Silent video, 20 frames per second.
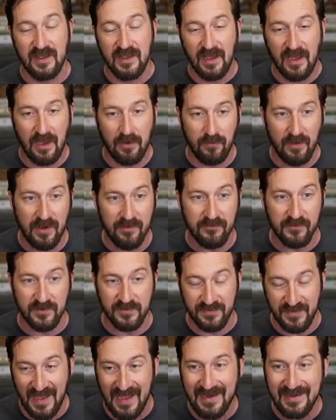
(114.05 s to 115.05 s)
However,
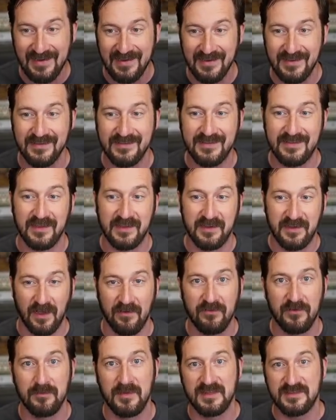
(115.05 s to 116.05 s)
that is the
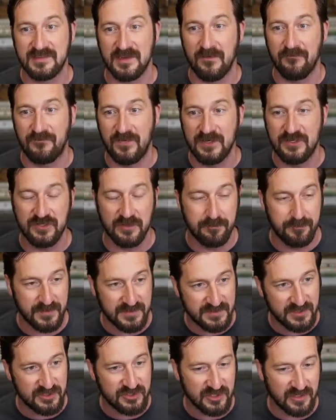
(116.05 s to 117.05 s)
government's official
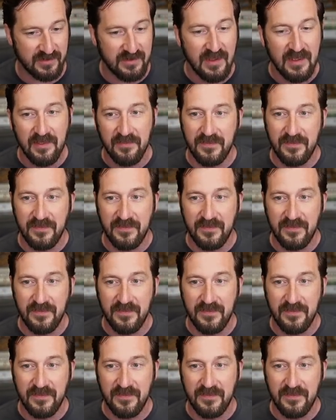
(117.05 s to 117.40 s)
position.